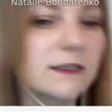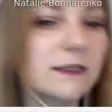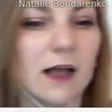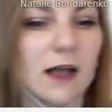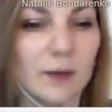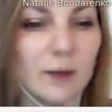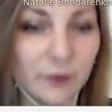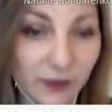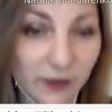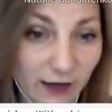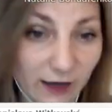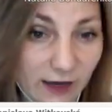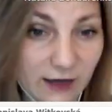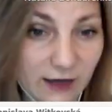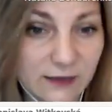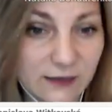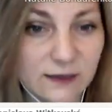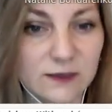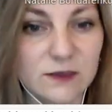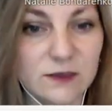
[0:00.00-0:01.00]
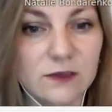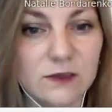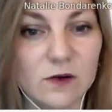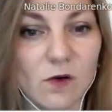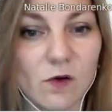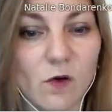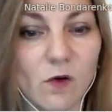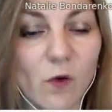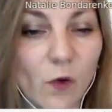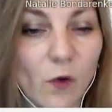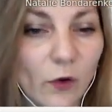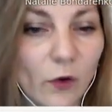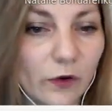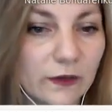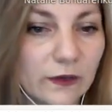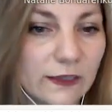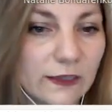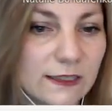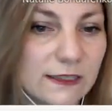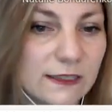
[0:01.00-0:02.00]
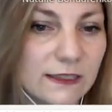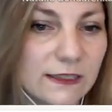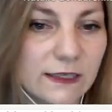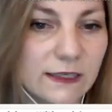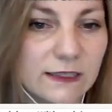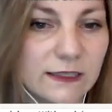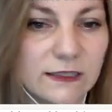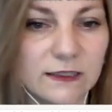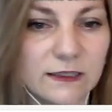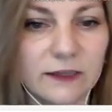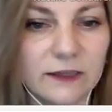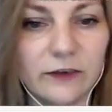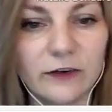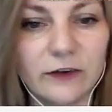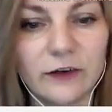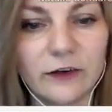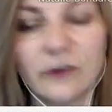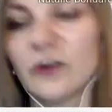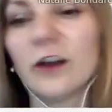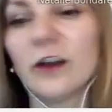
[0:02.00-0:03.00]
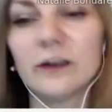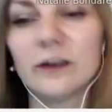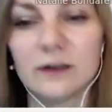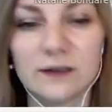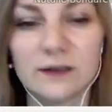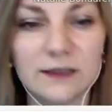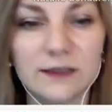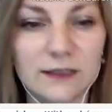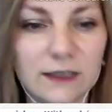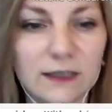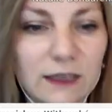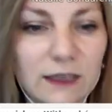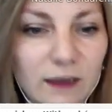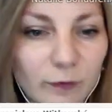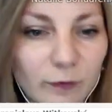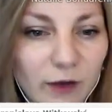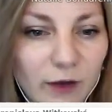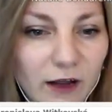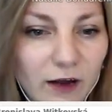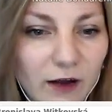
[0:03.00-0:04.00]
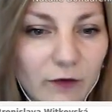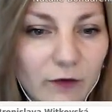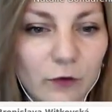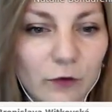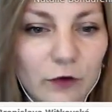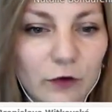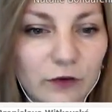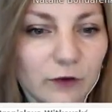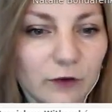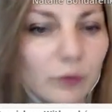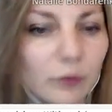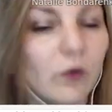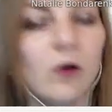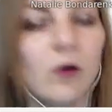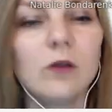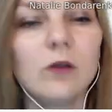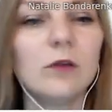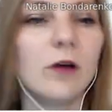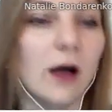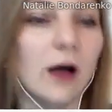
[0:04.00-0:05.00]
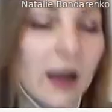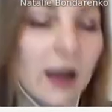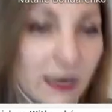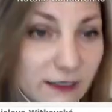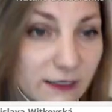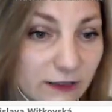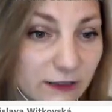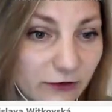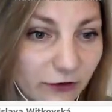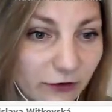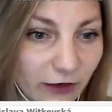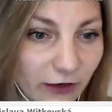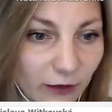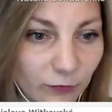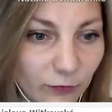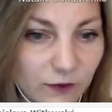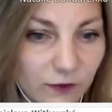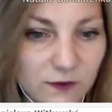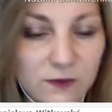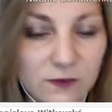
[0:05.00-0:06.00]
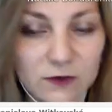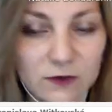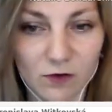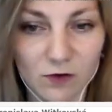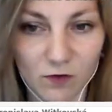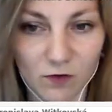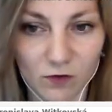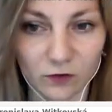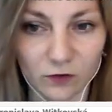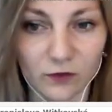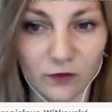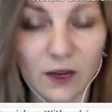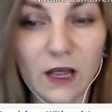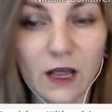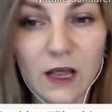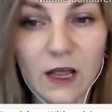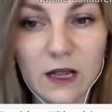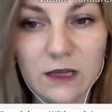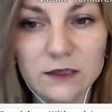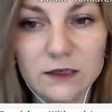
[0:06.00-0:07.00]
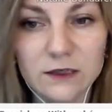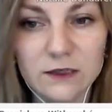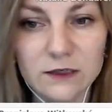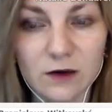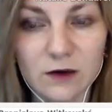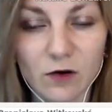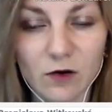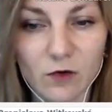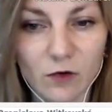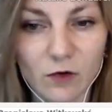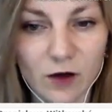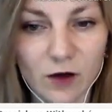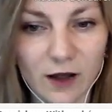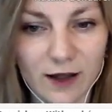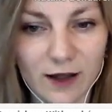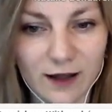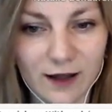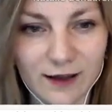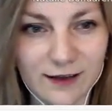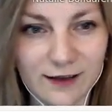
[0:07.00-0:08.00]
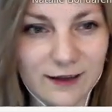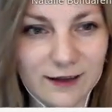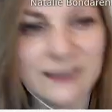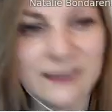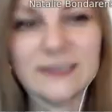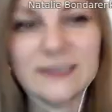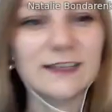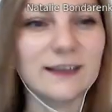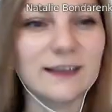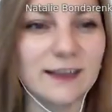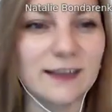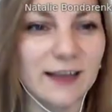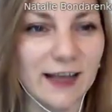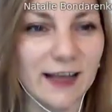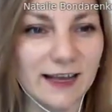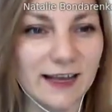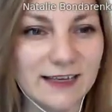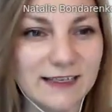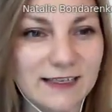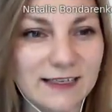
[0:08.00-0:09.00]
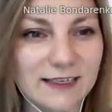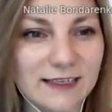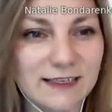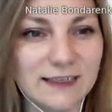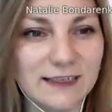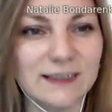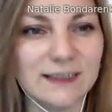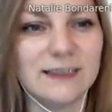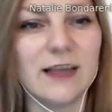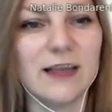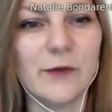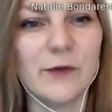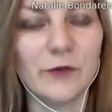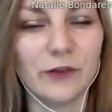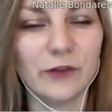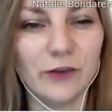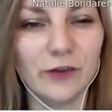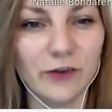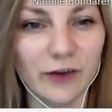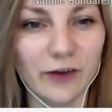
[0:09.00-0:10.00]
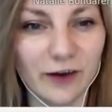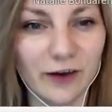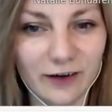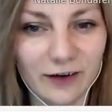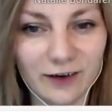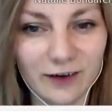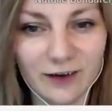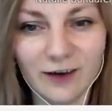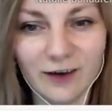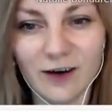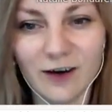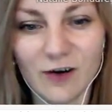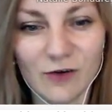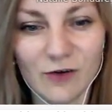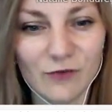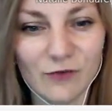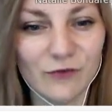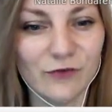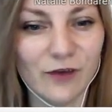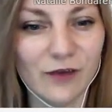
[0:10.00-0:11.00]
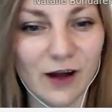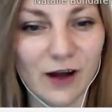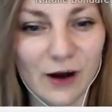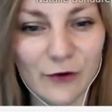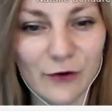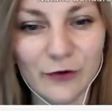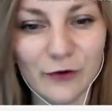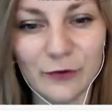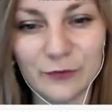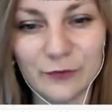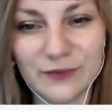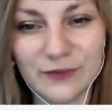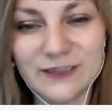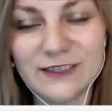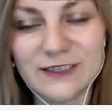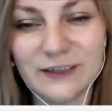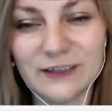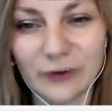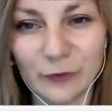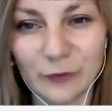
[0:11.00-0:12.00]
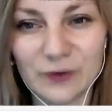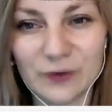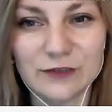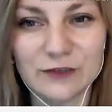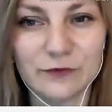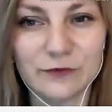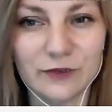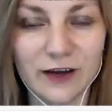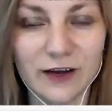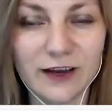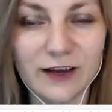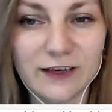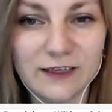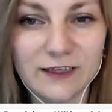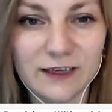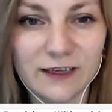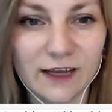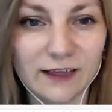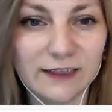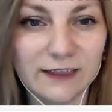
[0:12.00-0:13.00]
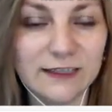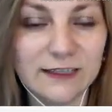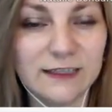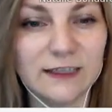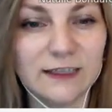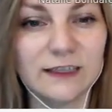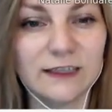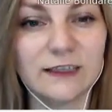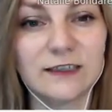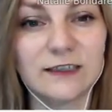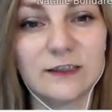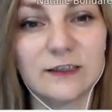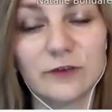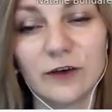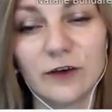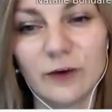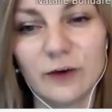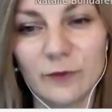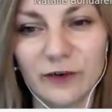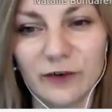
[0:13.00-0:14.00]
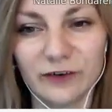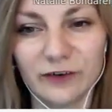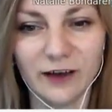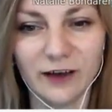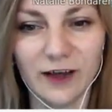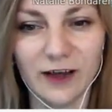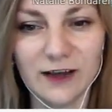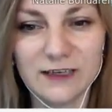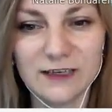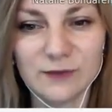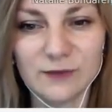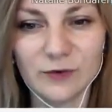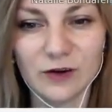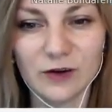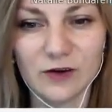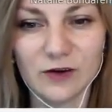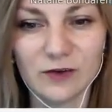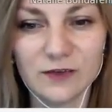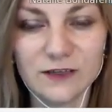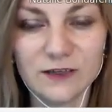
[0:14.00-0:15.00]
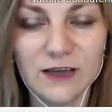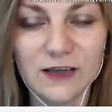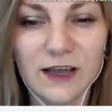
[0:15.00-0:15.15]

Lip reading: cupcakes, and so on. It's kids dinner, jungle cinema, waterfall, ice cream, and so on. So little guests, they will care of our Mr. and Mrs. Friday, and I think it's really very nice because